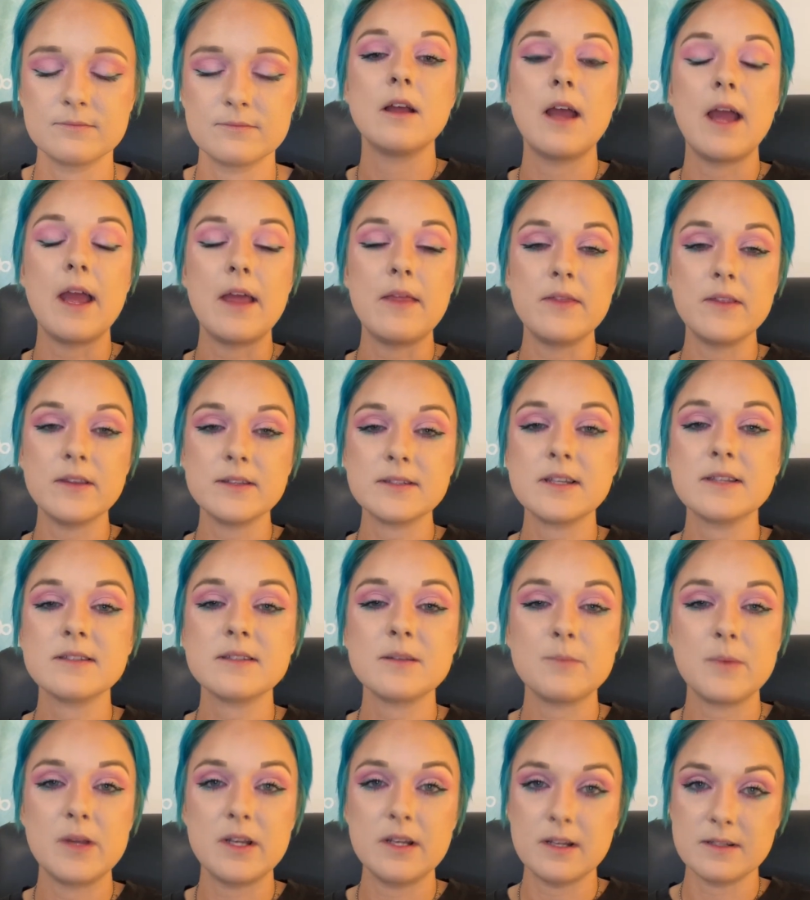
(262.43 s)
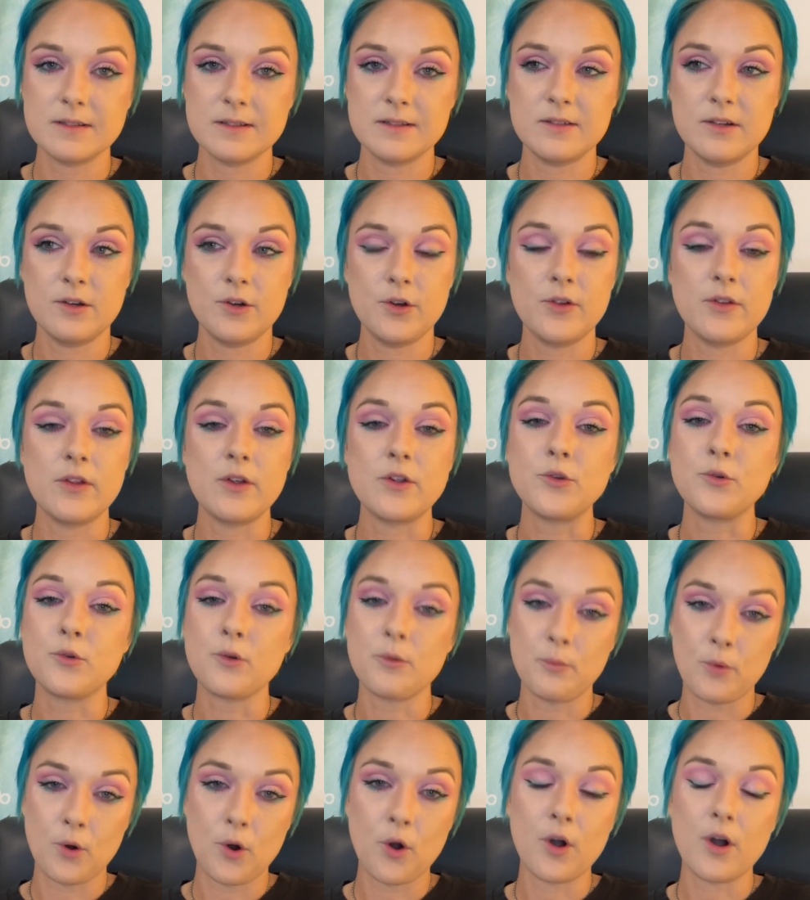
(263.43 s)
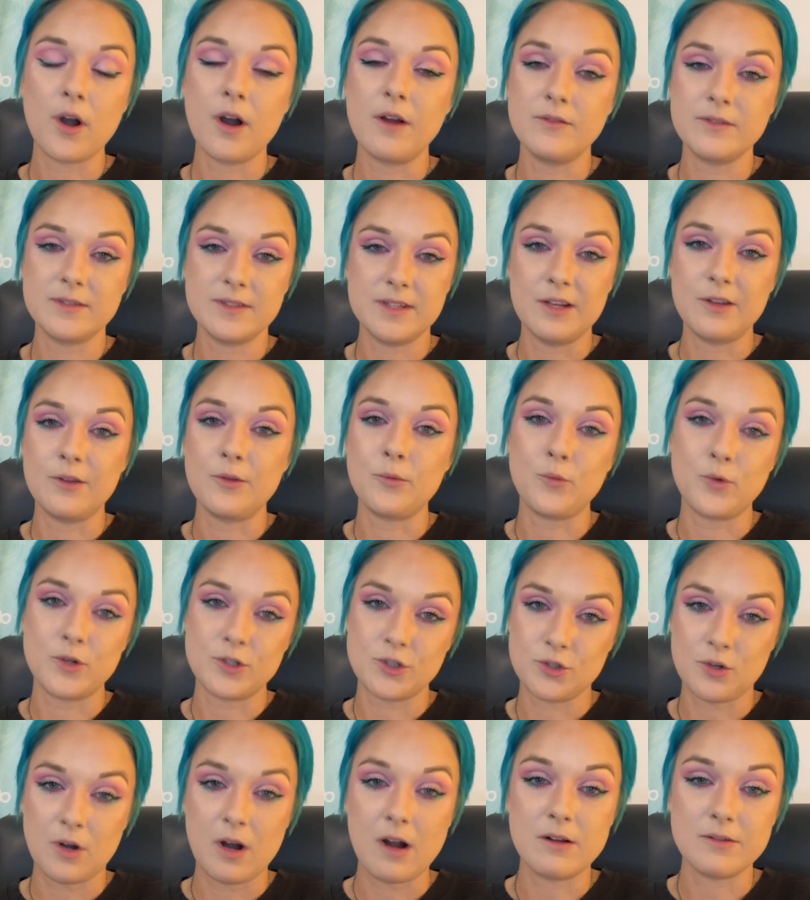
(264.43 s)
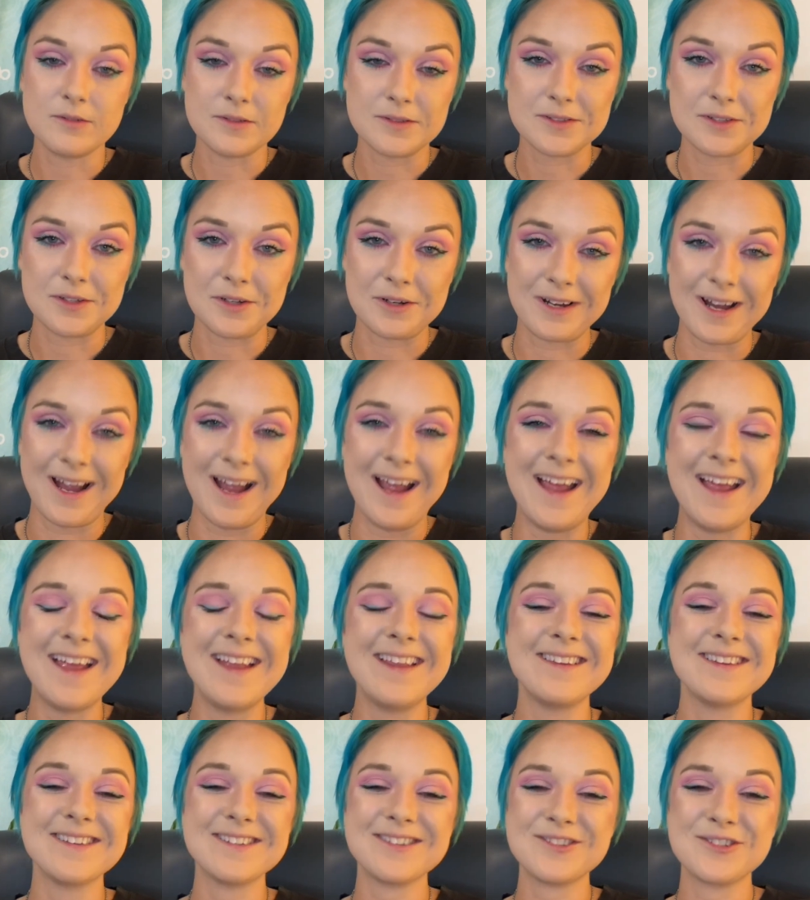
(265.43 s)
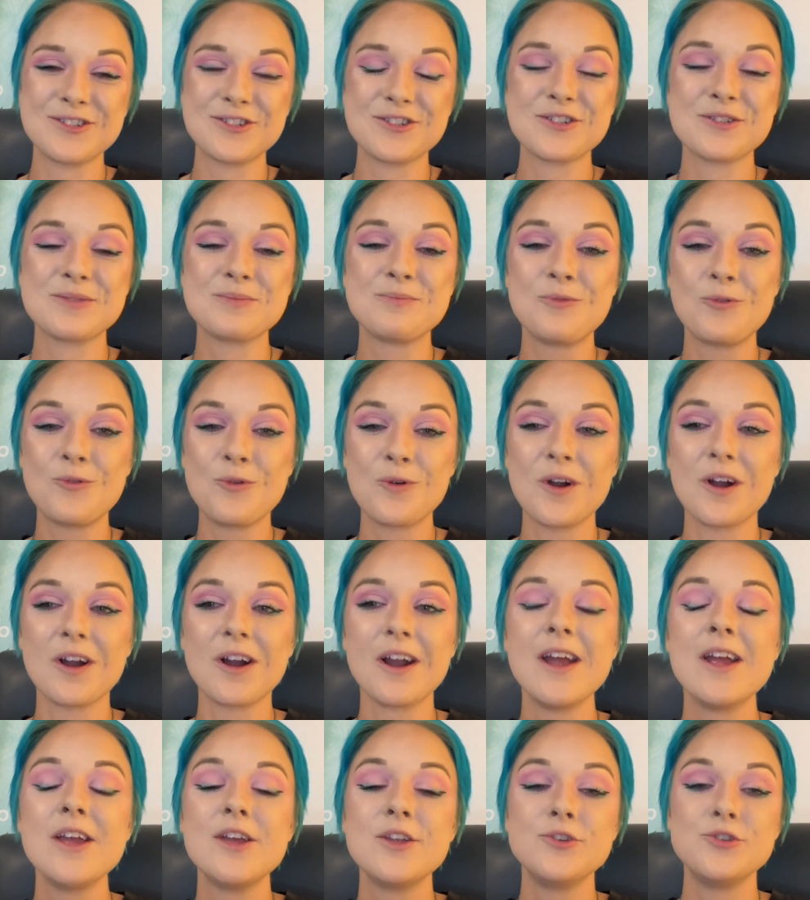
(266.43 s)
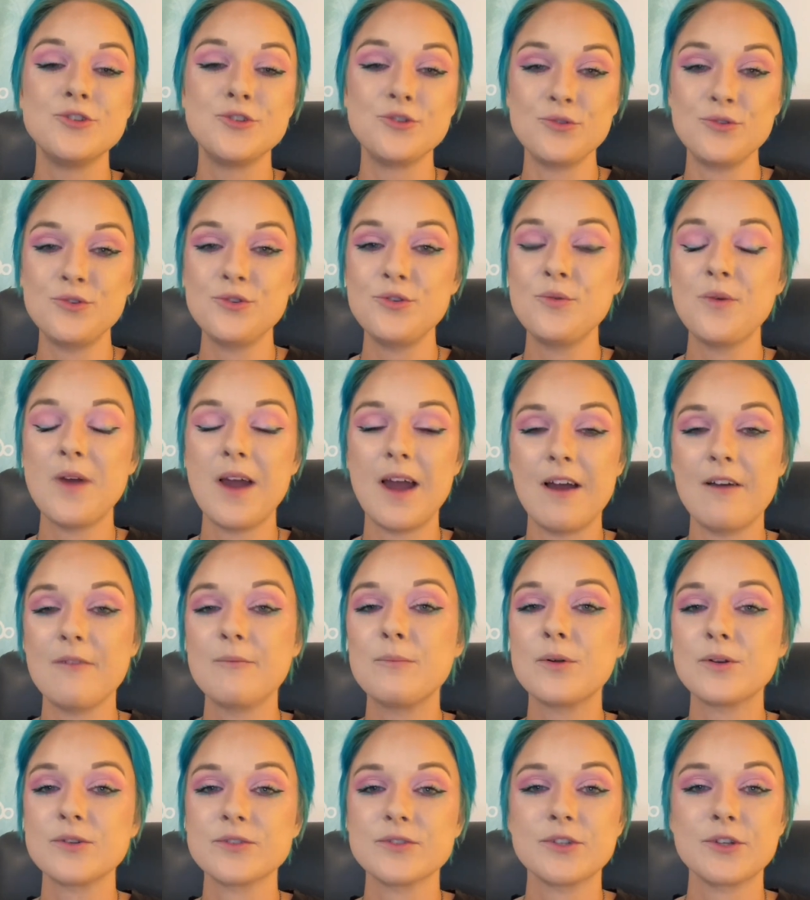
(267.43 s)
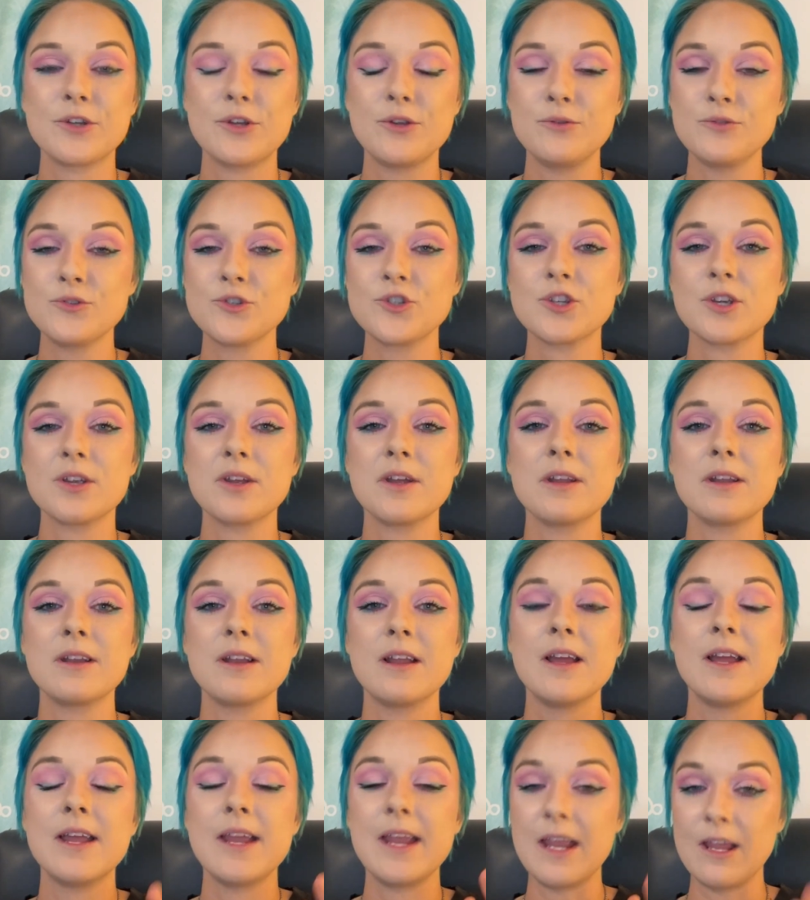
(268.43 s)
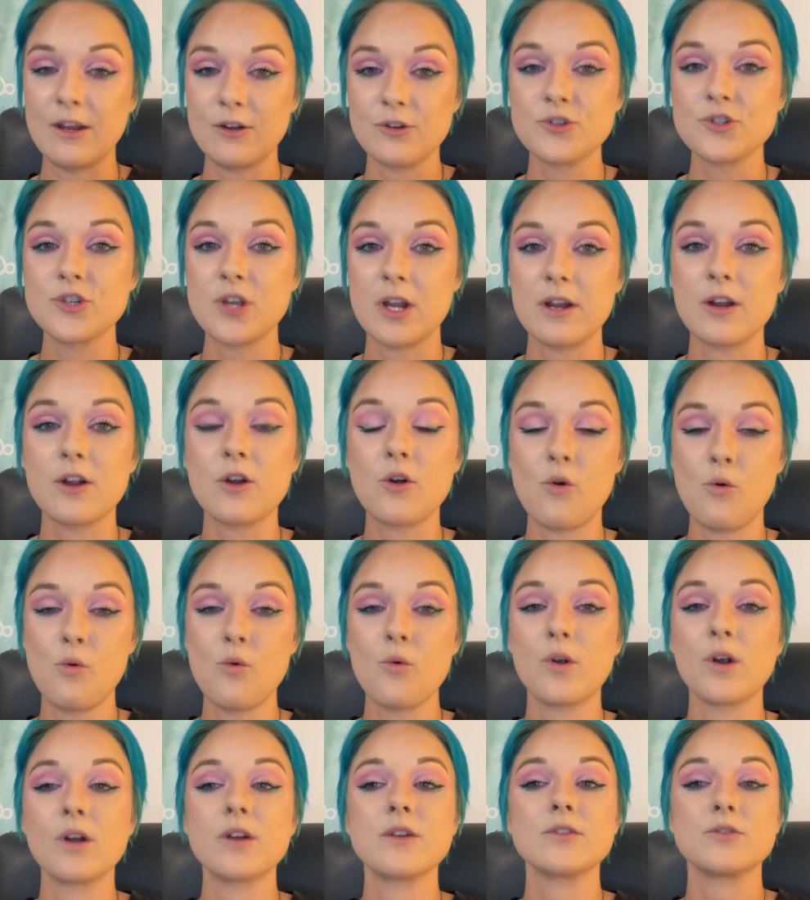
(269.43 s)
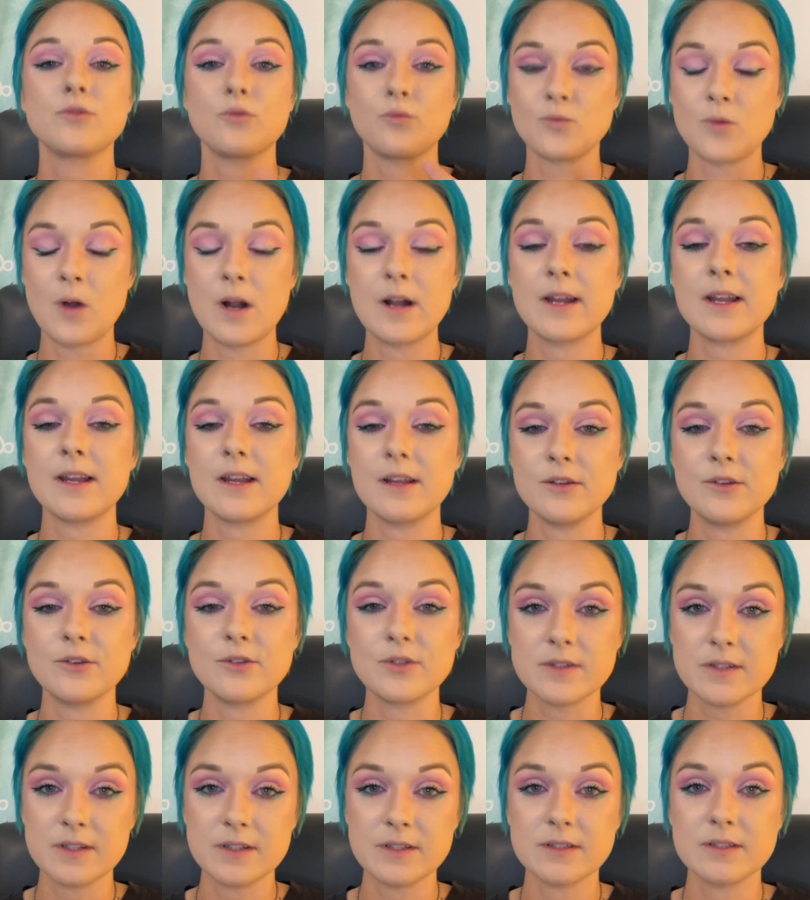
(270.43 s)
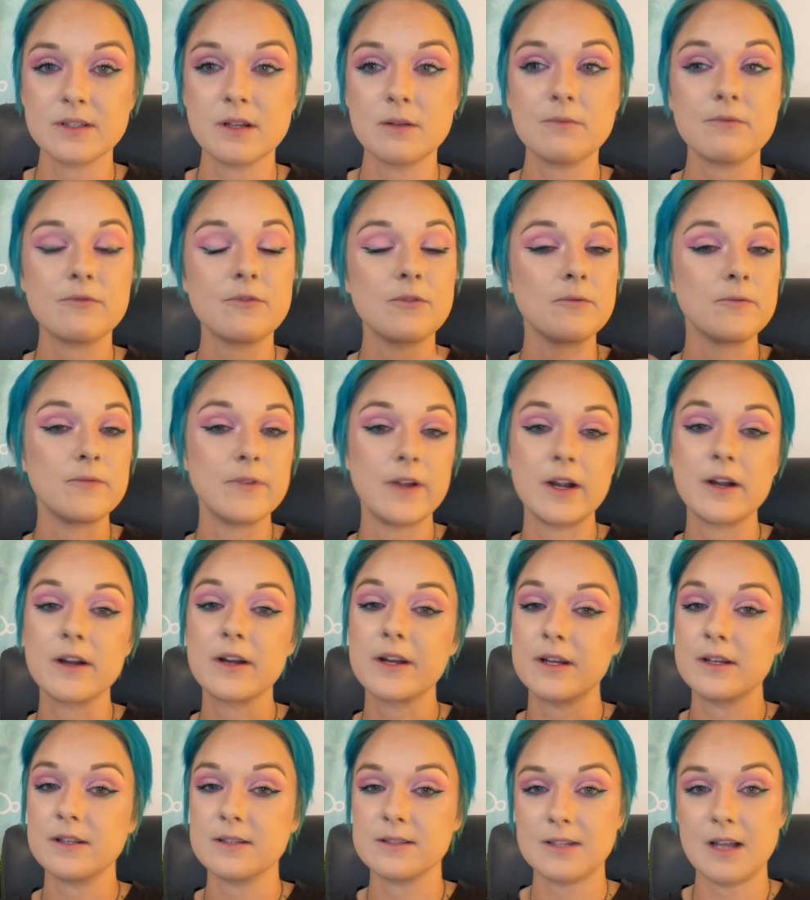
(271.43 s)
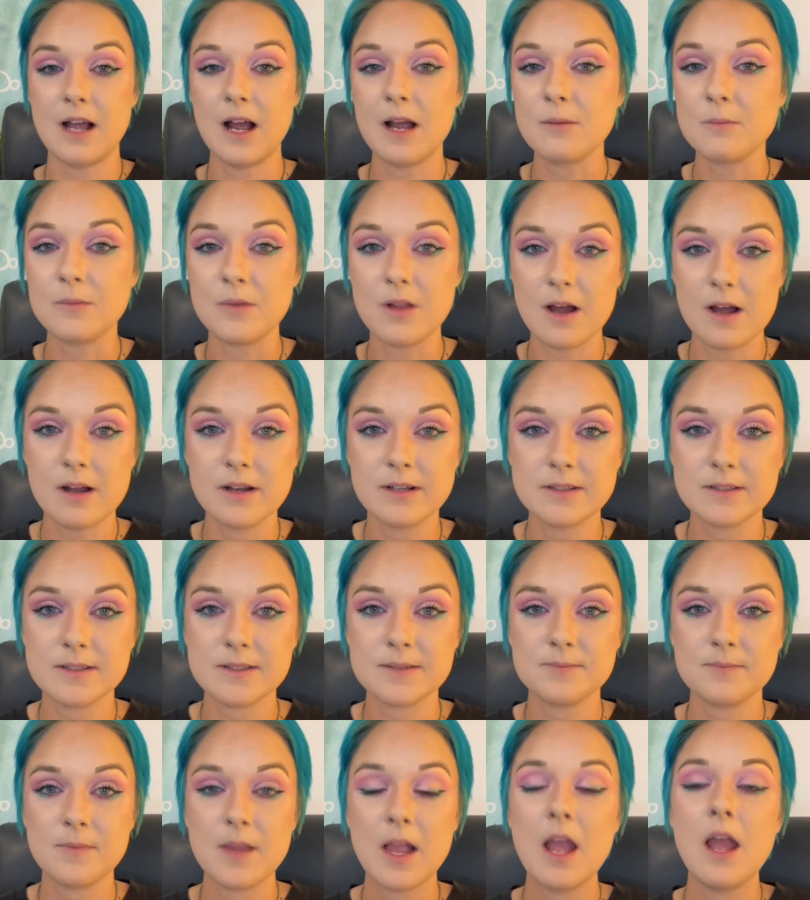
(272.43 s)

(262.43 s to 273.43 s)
And this doesn't mean necessarily that you are part of the Salem witch trials, okay? This is just more, do you have persecution energetic cords running in your system from various timelines?